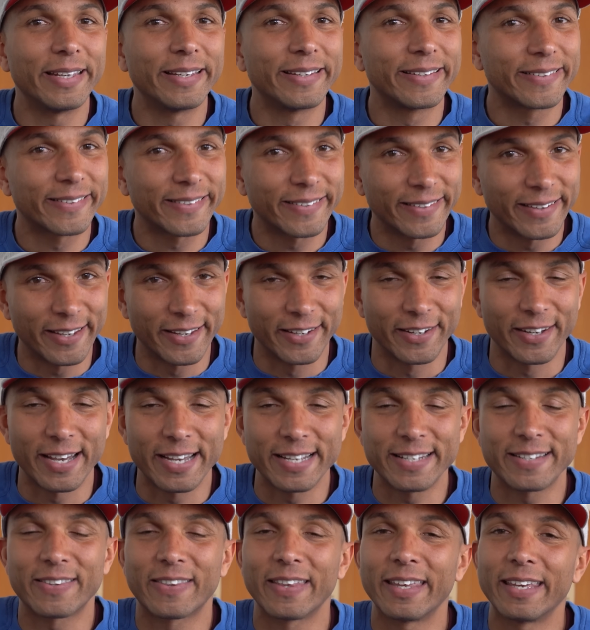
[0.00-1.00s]
is a
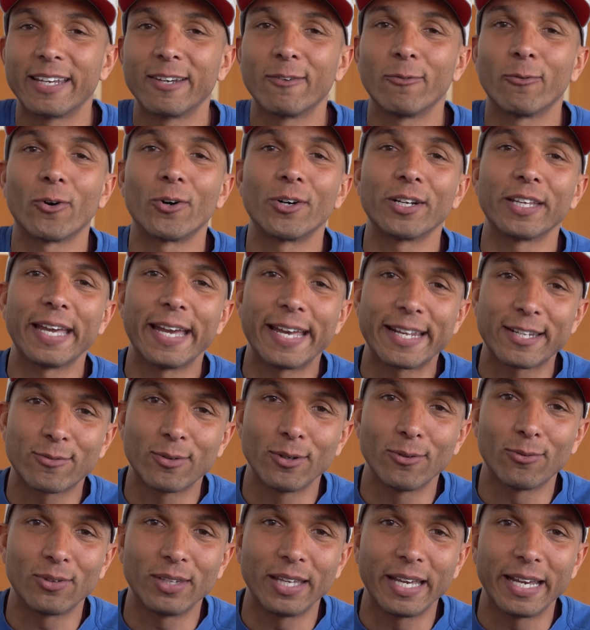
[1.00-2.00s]
nice thing for the
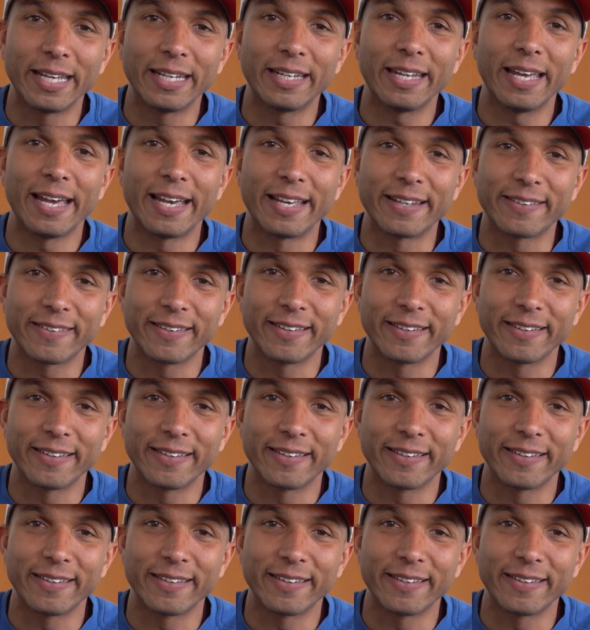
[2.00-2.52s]
S58 as